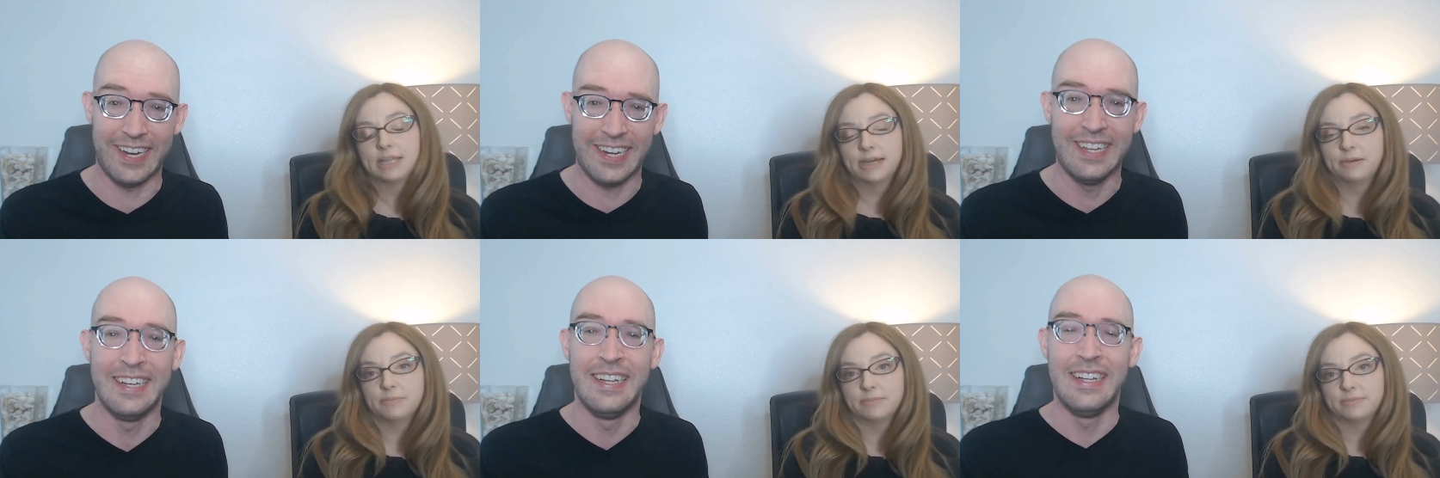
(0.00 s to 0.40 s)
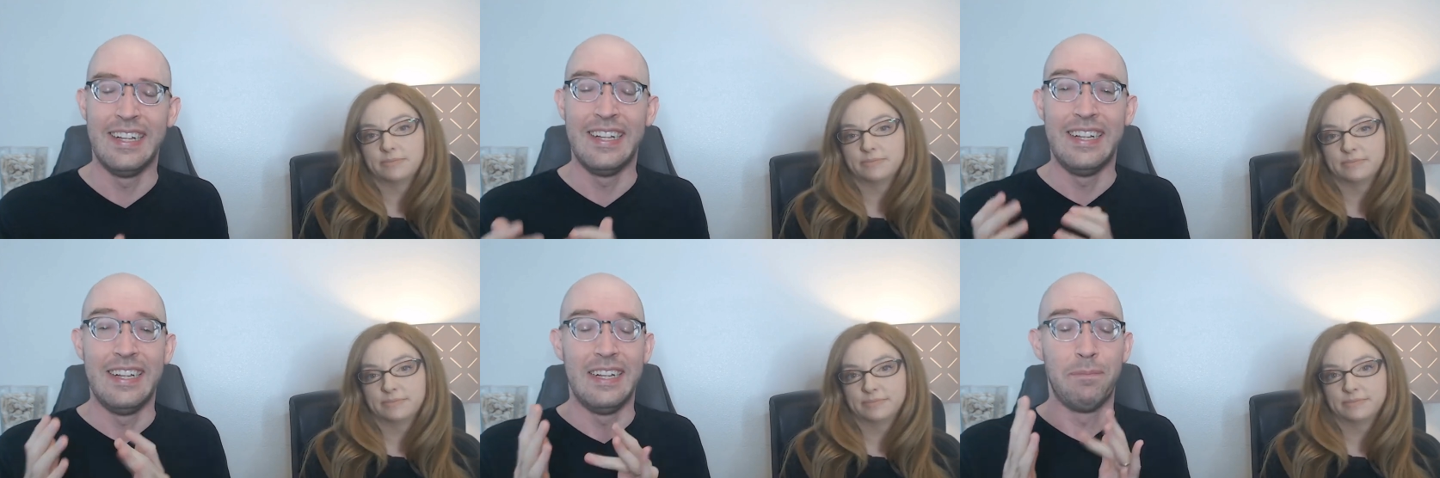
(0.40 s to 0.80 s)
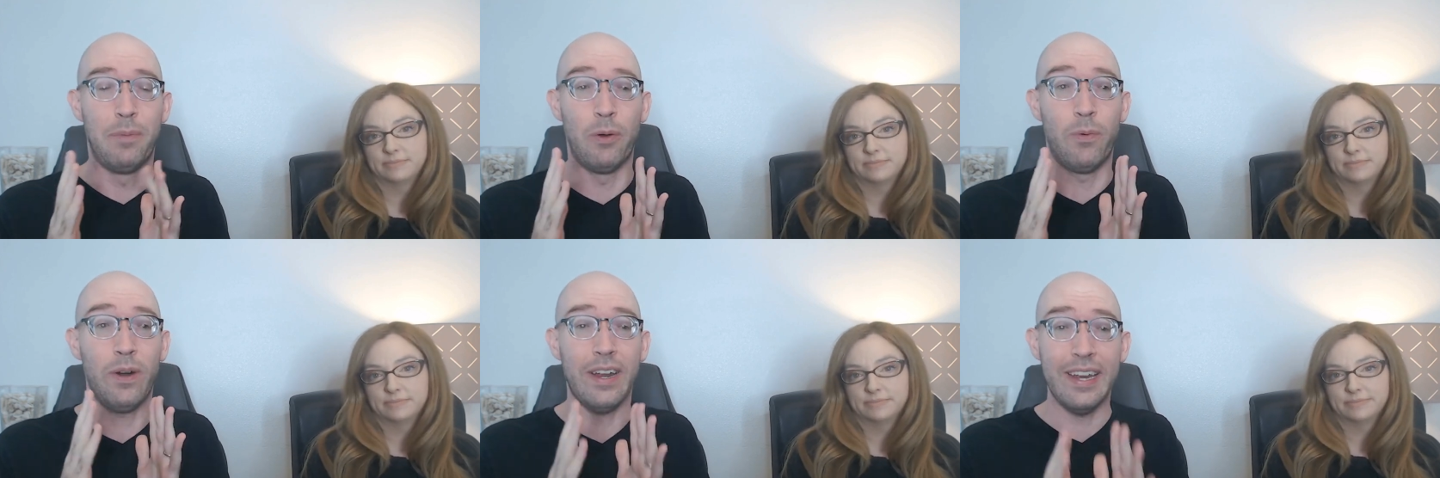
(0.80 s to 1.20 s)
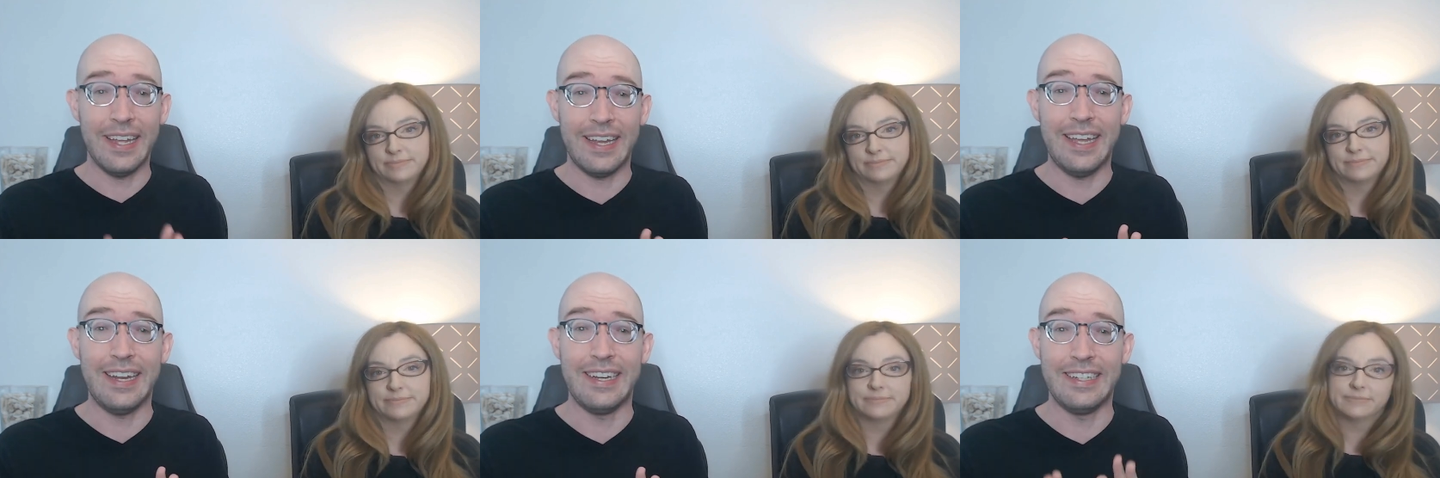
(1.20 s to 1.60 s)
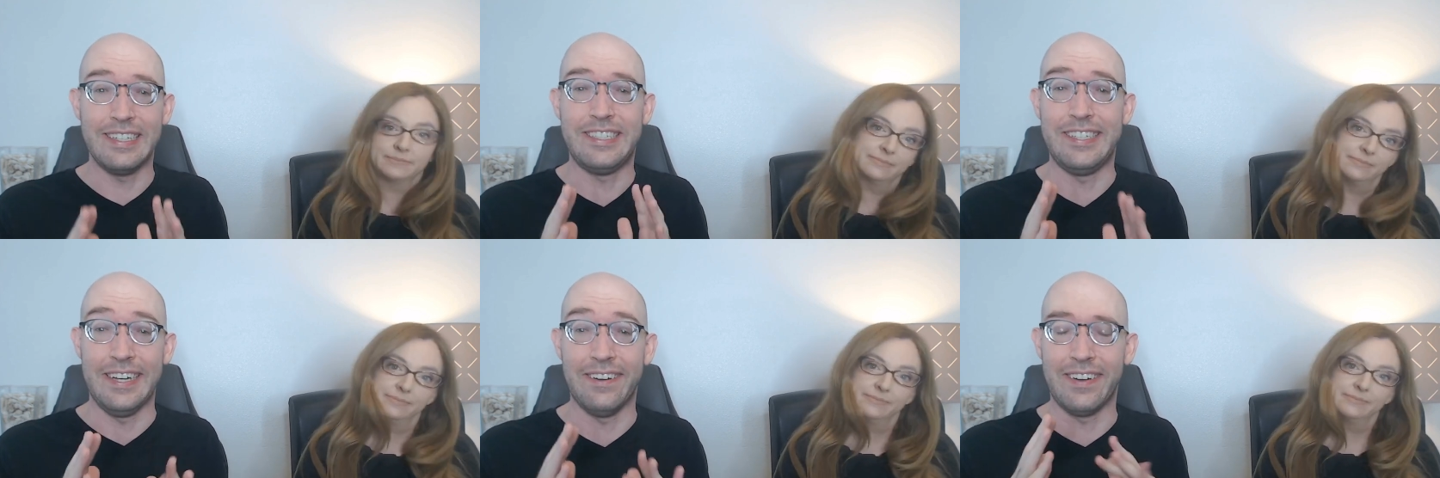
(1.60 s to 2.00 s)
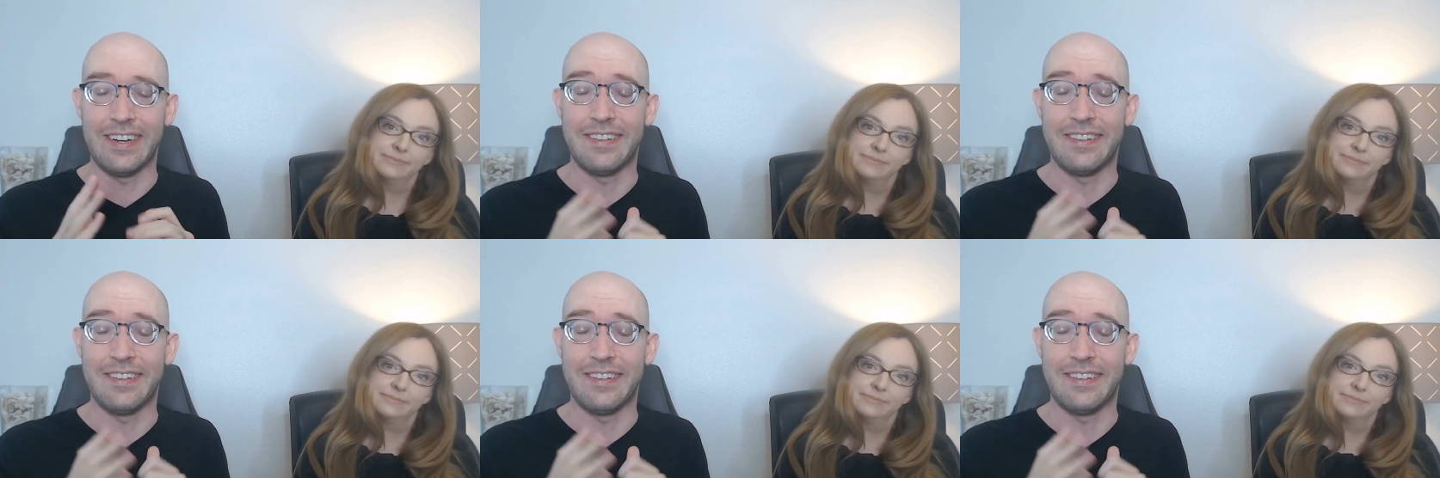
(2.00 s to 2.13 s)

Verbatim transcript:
Speaker 1: Yeah. But we're going to get into sharing